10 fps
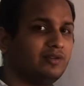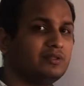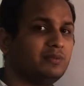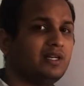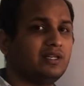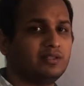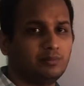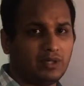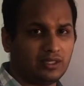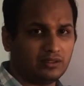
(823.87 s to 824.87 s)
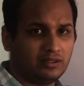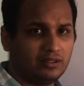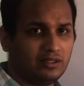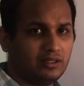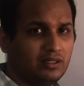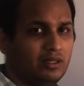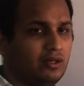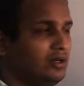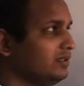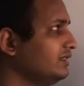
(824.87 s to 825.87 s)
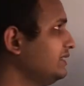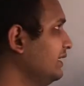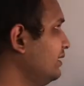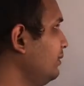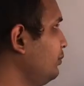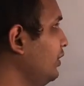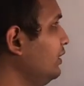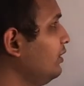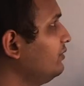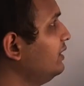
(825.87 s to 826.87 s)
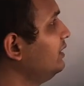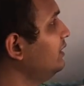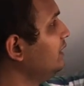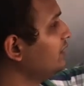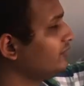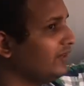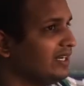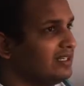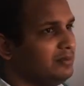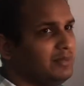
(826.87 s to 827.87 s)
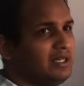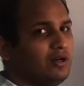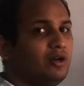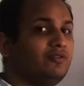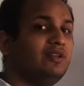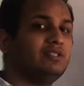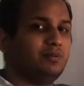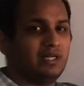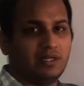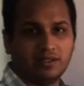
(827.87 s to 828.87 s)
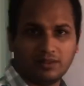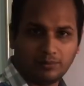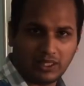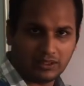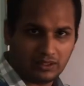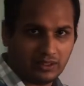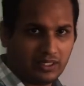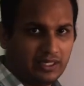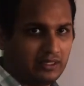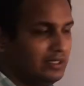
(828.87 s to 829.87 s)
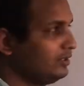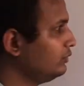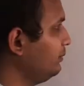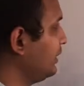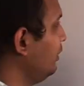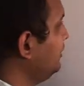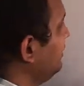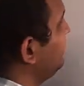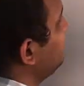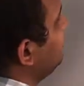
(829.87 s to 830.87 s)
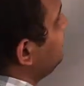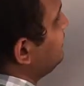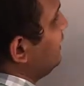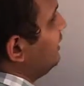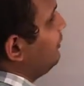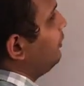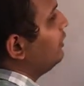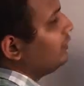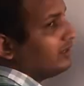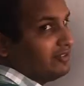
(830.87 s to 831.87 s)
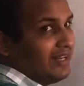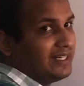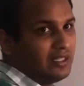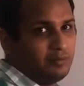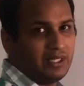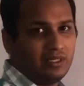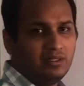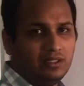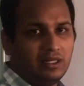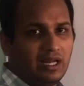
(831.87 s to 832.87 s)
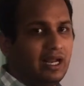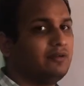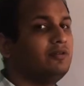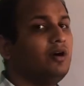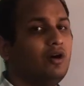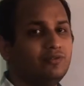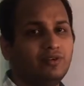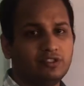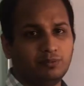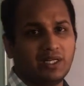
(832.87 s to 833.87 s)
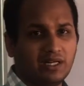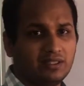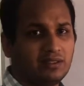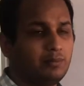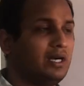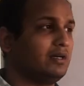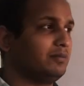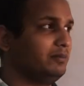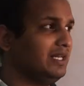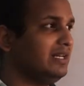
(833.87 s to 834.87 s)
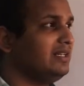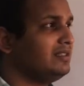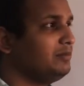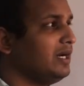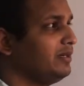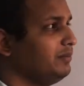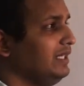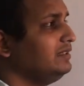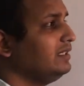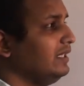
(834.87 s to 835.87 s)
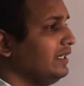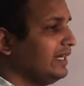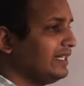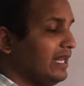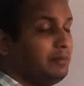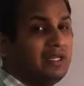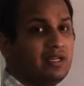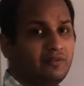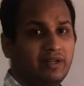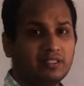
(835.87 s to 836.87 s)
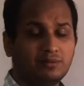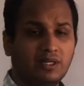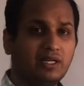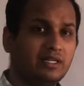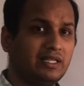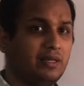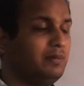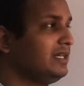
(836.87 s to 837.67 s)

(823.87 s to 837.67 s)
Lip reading: mirror is a part, or the center point of the spherical mirror of which mirror is a part, right? So because this is a center point of the spherical mirror and of which mirror is a part. Mirror is a part means it can be convex mirror, it can be